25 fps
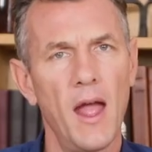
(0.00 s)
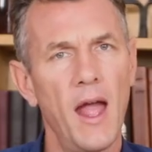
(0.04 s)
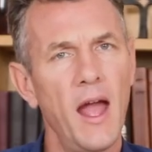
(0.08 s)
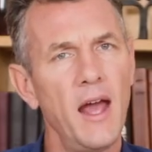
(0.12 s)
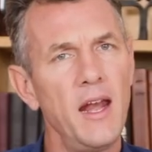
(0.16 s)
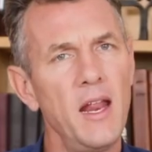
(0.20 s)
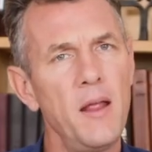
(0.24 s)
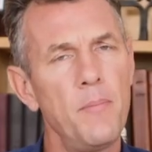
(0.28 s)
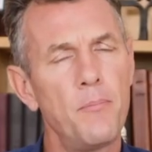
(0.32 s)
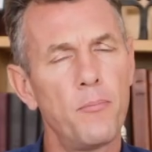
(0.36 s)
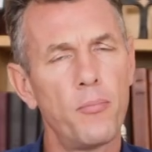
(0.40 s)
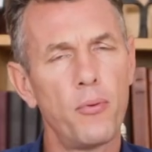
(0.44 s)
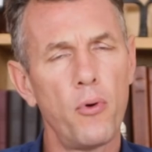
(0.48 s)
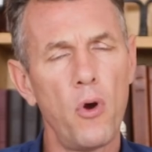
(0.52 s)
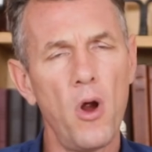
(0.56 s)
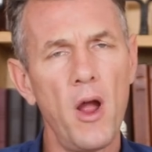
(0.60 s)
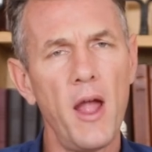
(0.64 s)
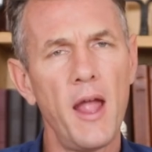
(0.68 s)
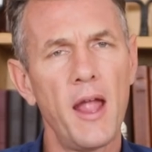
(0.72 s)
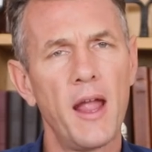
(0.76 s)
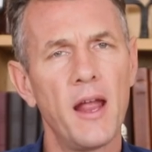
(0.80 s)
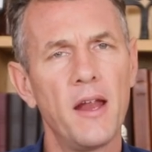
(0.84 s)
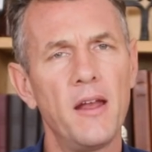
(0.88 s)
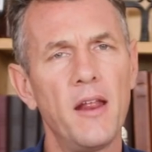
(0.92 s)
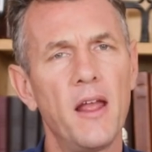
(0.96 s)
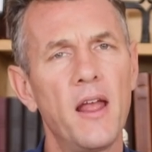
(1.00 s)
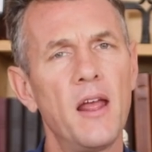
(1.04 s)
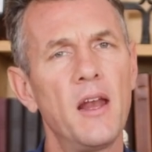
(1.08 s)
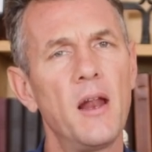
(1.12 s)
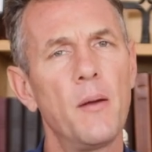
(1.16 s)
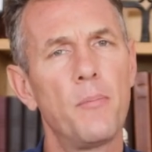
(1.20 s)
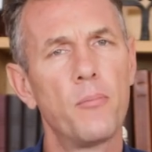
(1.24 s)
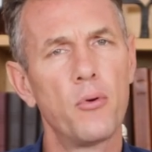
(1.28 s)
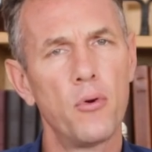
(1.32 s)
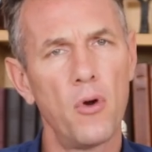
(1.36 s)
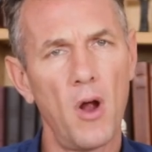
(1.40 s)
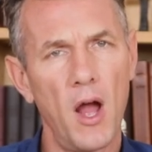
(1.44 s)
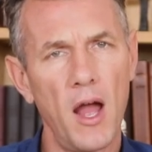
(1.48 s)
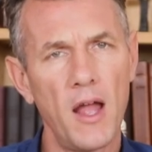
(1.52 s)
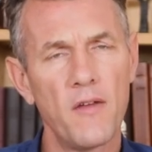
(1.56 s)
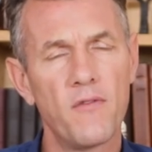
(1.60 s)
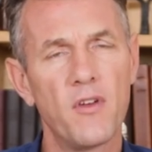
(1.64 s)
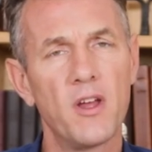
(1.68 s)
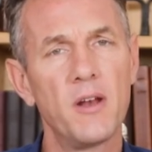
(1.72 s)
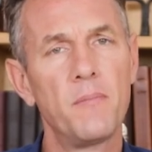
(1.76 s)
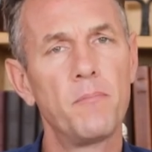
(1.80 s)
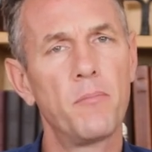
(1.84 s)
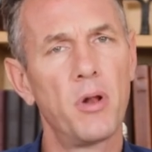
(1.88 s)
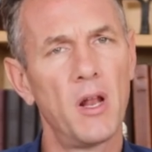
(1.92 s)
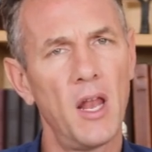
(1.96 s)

And he prayed in a private